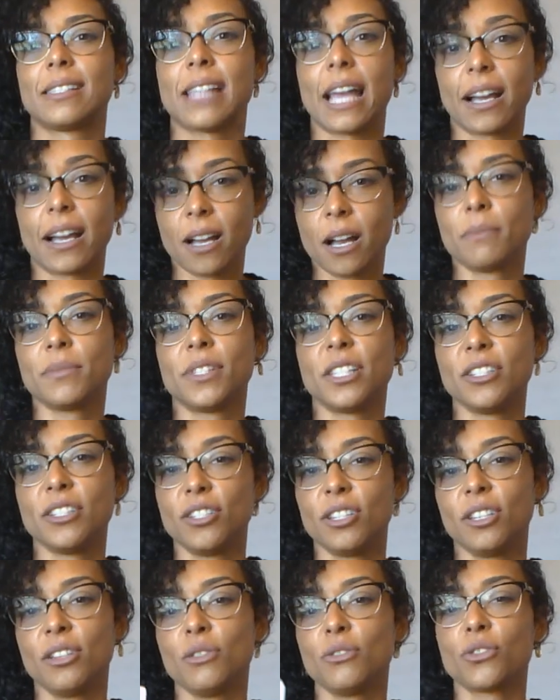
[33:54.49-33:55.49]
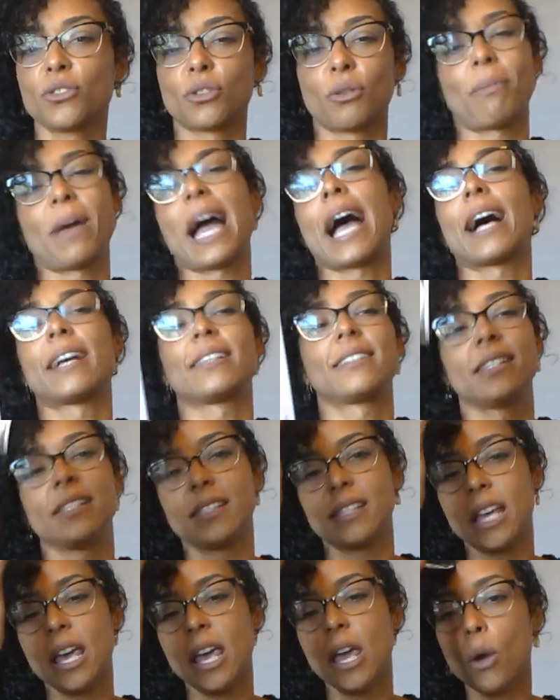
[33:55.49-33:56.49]
that comes into you,
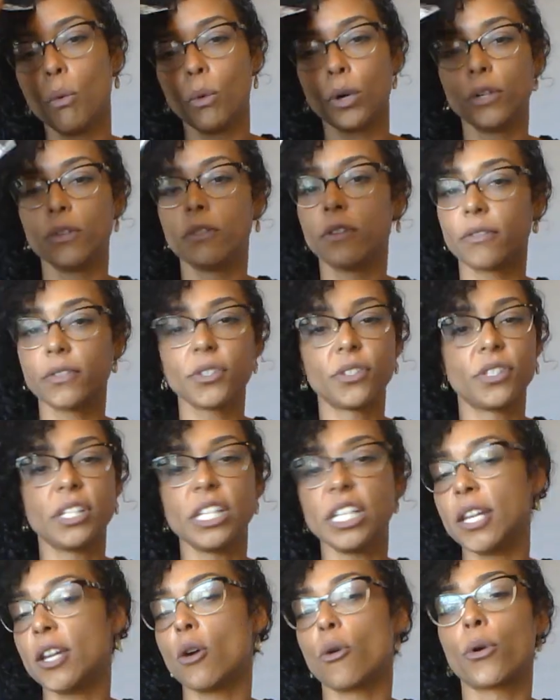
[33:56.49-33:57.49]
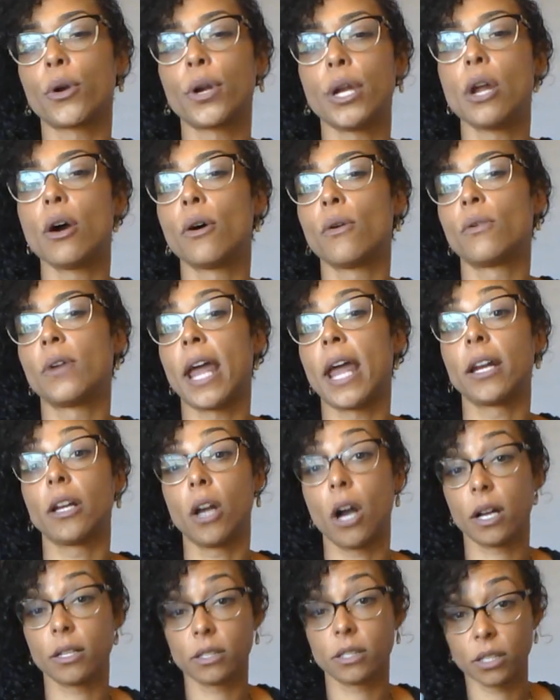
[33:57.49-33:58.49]
surpasses what you've ever seen or known. And
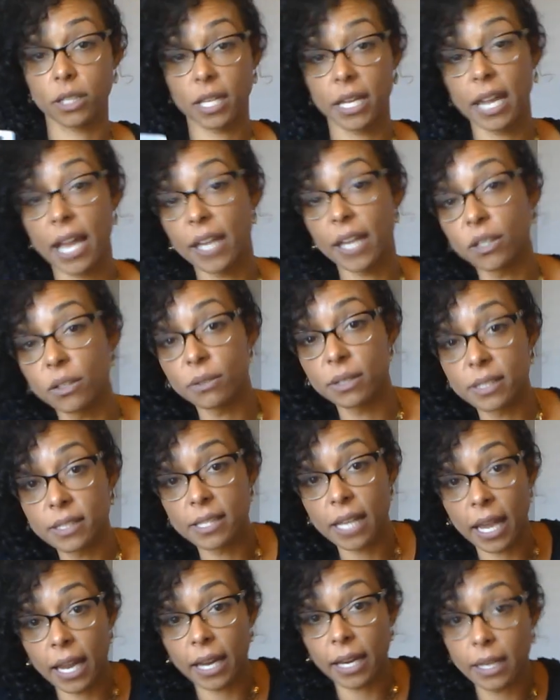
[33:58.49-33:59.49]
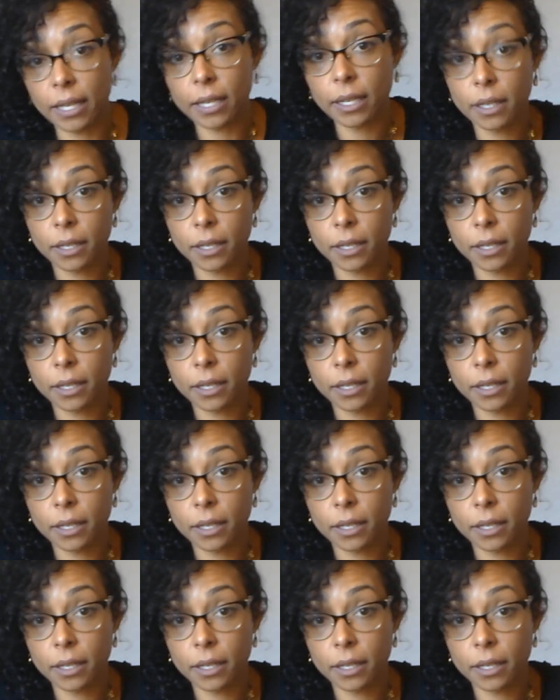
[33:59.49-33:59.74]
God's looking at you and saying,